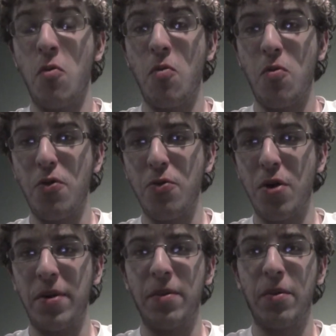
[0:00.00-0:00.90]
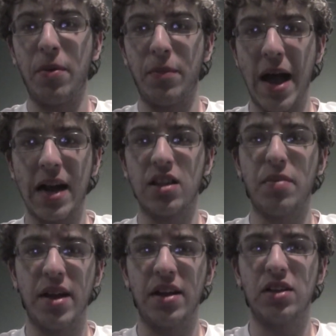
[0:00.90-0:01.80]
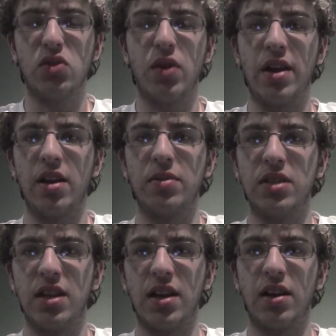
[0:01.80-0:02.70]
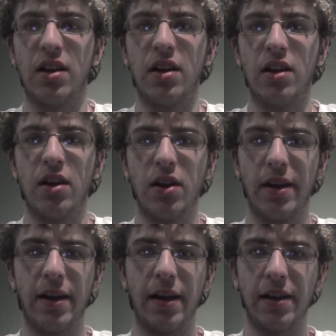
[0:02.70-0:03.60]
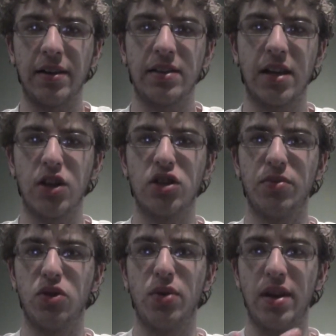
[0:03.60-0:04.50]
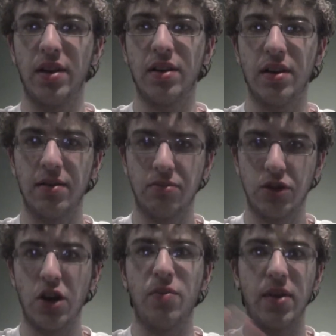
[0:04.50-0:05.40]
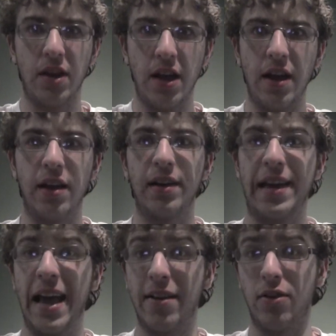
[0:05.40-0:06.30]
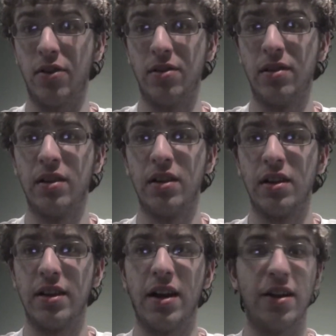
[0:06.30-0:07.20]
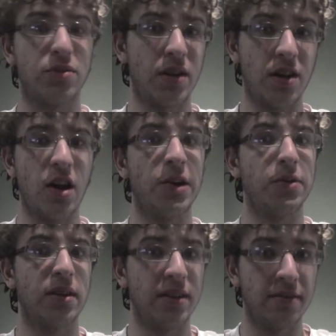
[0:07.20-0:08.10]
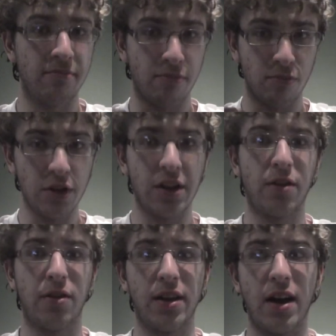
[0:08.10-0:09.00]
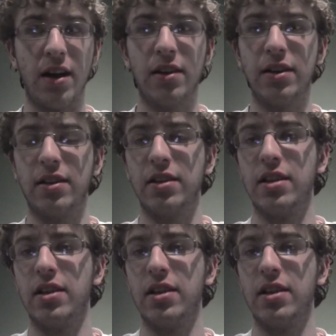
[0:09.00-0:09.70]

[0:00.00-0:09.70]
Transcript: When back at the base, we end up seeing a, a discussion between Shelby and Kendall. Now, as we know, in really early on in